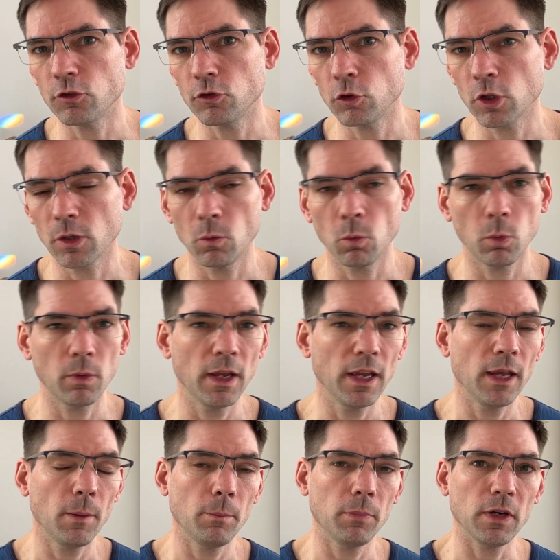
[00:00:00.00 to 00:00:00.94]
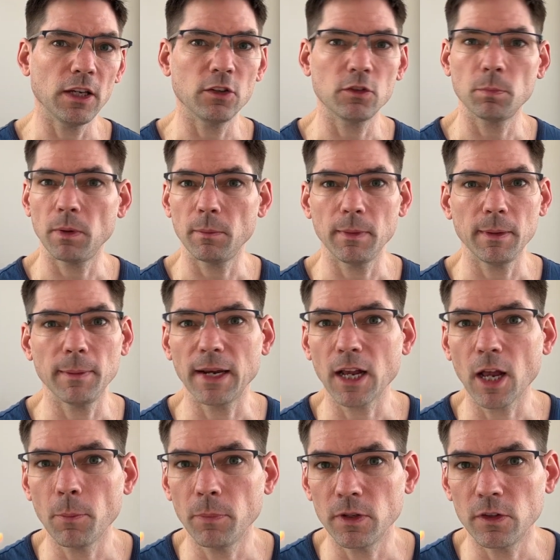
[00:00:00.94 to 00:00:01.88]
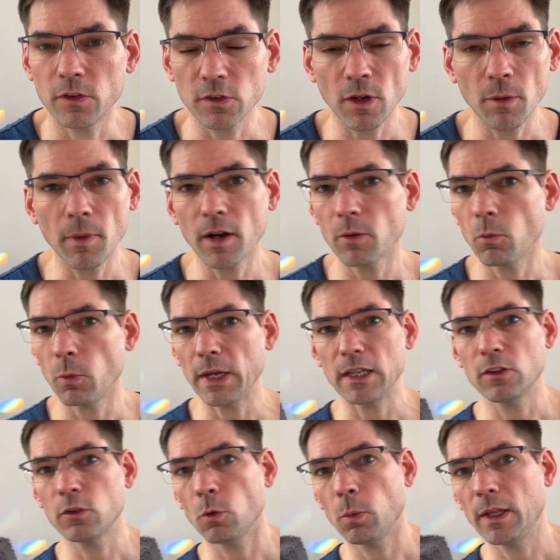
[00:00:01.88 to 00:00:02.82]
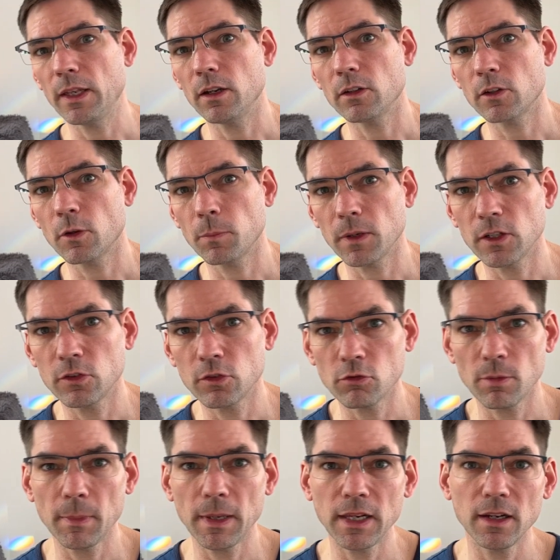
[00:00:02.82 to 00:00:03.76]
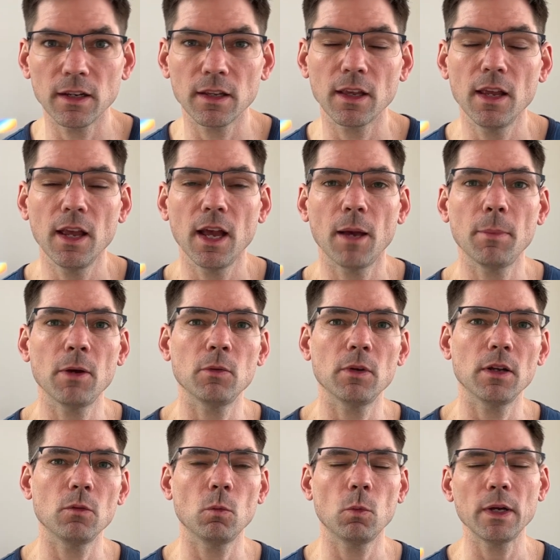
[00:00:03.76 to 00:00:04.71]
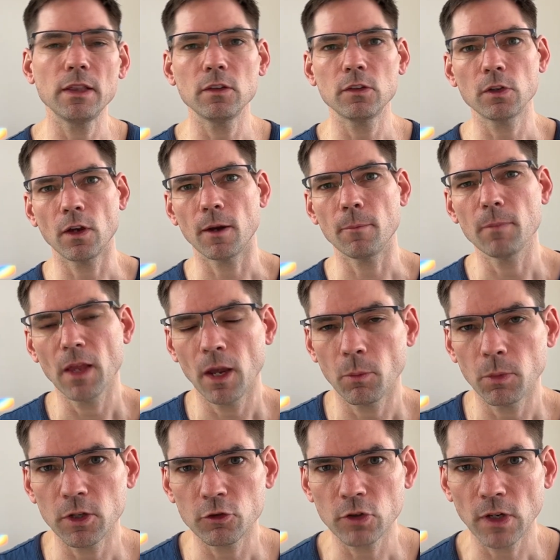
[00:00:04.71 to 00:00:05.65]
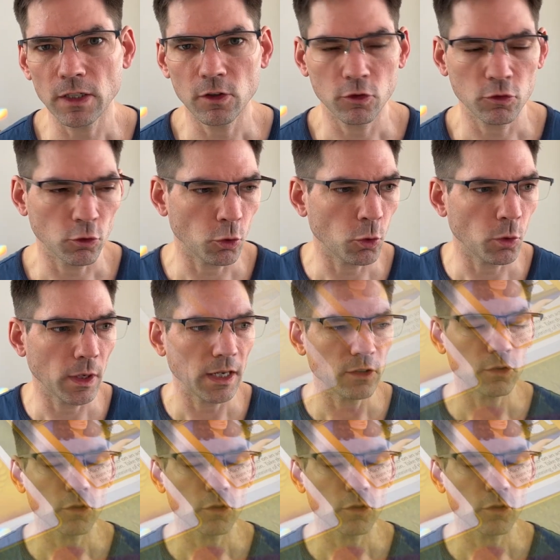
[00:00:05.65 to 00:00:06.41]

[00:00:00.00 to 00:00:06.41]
You can place maybe a couple in summer and wait till winter to place the remaining amount in winter. And what you're trying to do is